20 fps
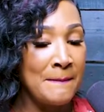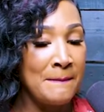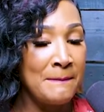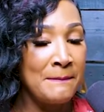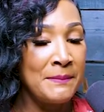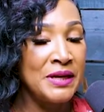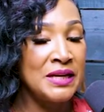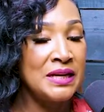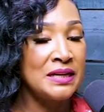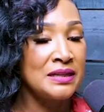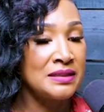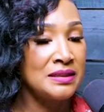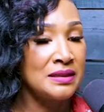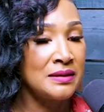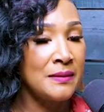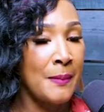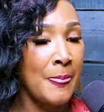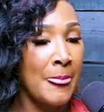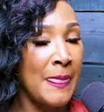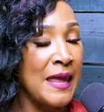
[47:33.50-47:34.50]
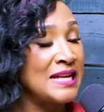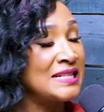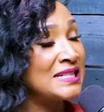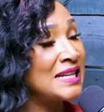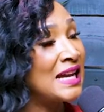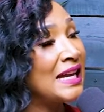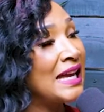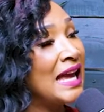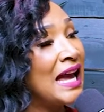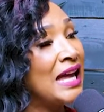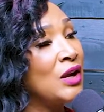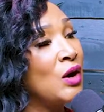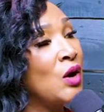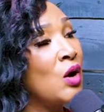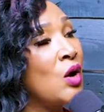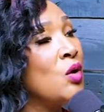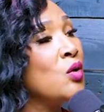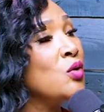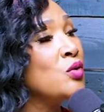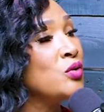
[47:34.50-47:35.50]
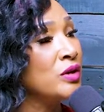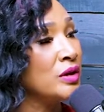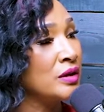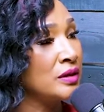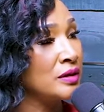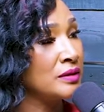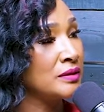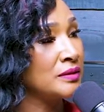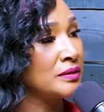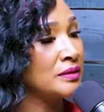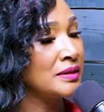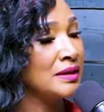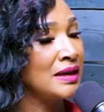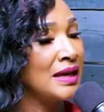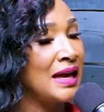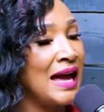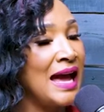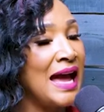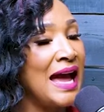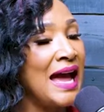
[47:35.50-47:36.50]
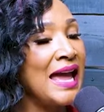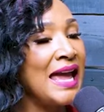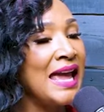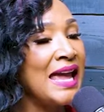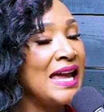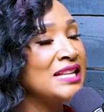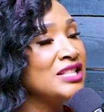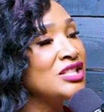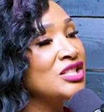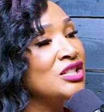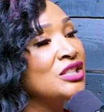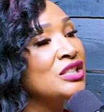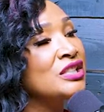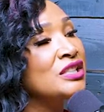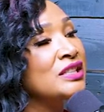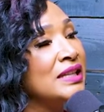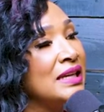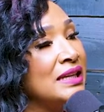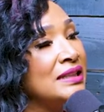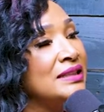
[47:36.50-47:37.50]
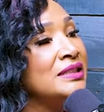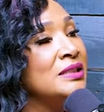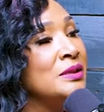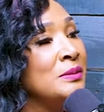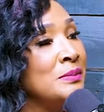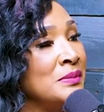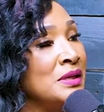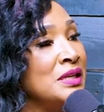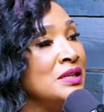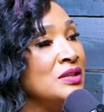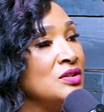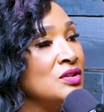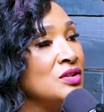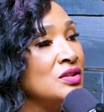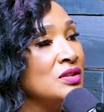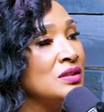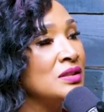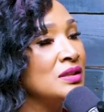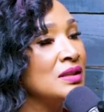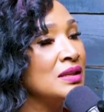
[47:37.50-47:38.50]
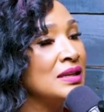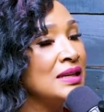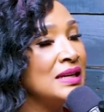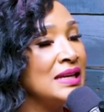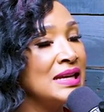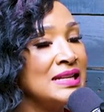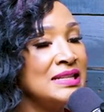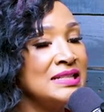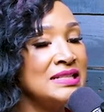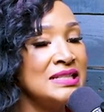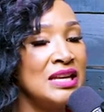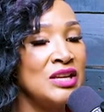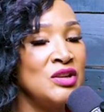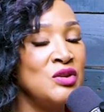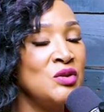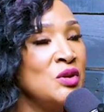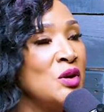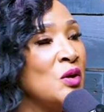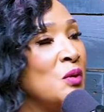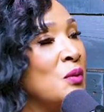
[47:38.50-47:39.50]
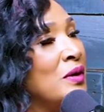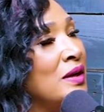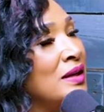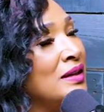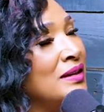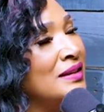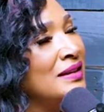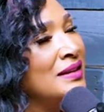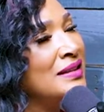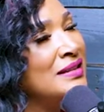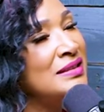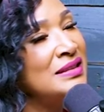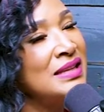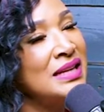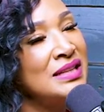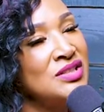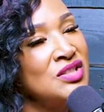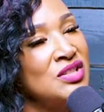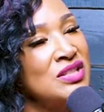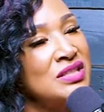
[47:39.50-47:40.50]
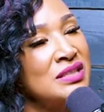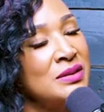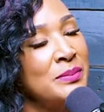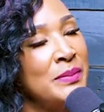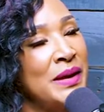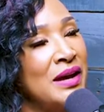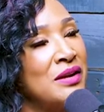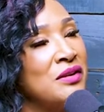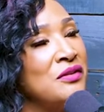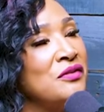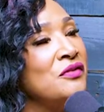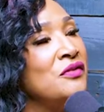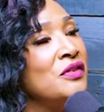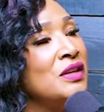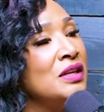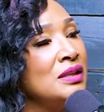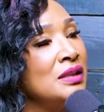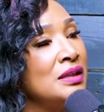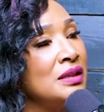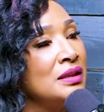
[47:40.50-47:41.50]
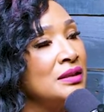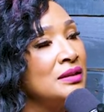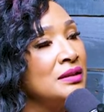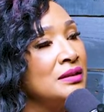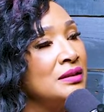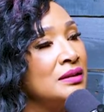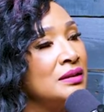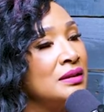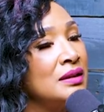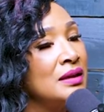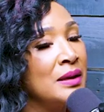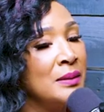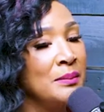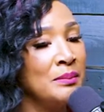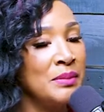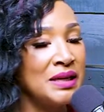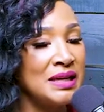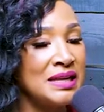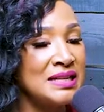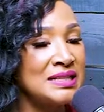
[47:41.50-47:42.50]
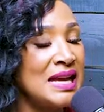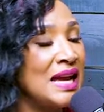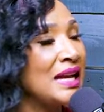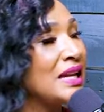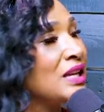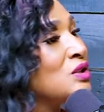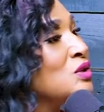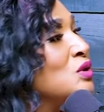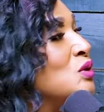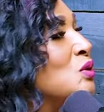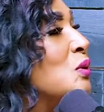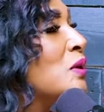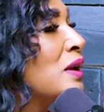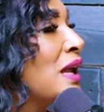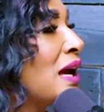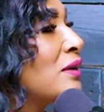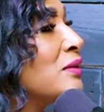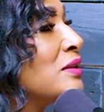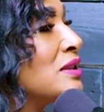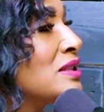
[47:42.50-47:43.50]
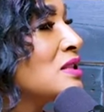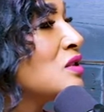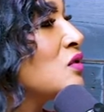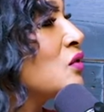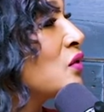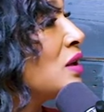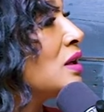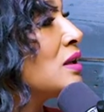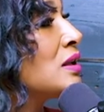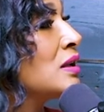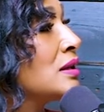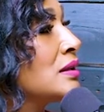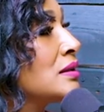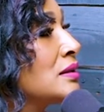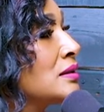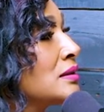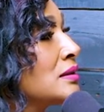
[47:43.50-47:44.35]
But as I got older, I had to look at Camish and say, you know what? It's not just about a feeling, because I can do without this feeling,